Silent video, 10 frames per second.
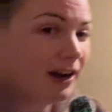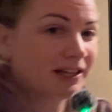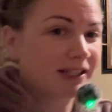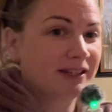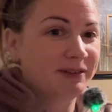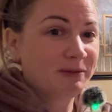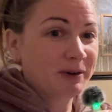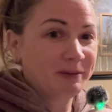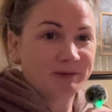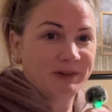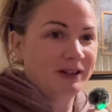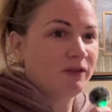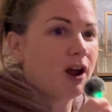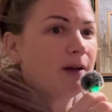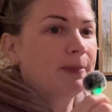honest. We're real and
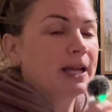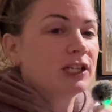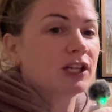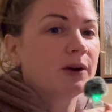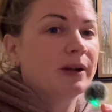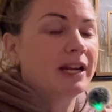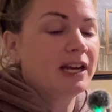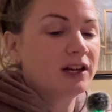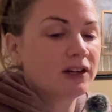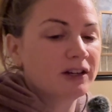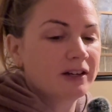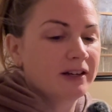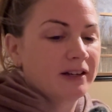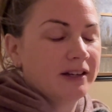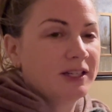raw. So here,
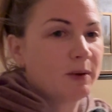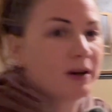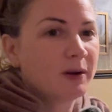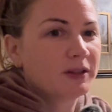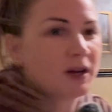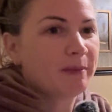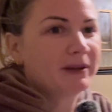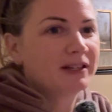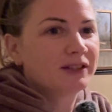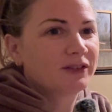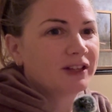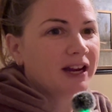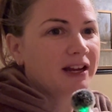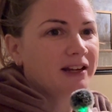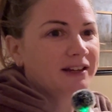do you want to know what the topic is for
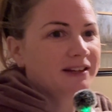today?